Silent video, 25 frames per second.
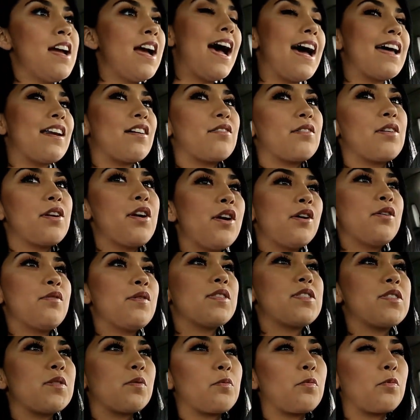I don't know.
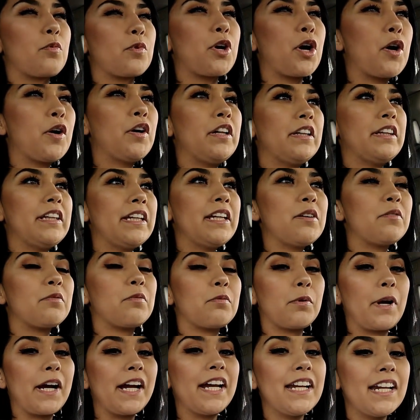It's currently
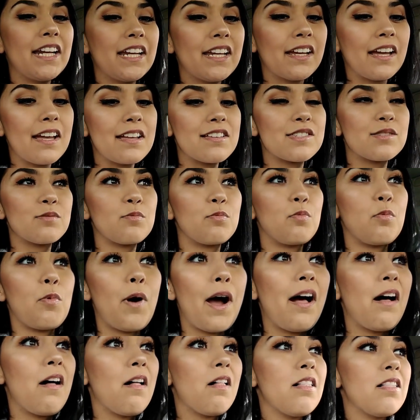raining as
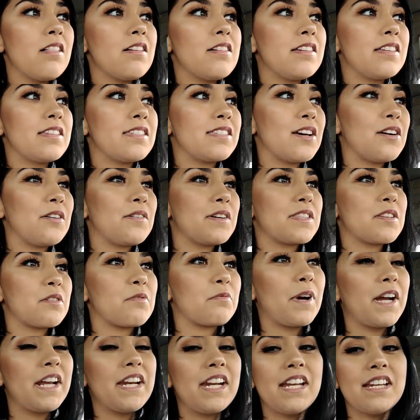well, so it's a
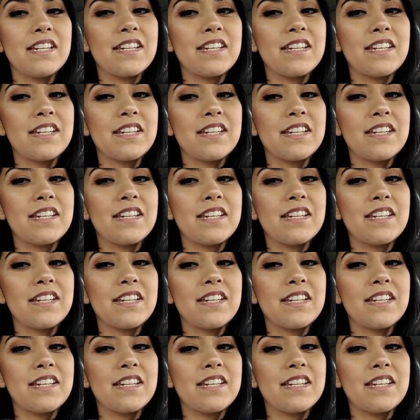rainy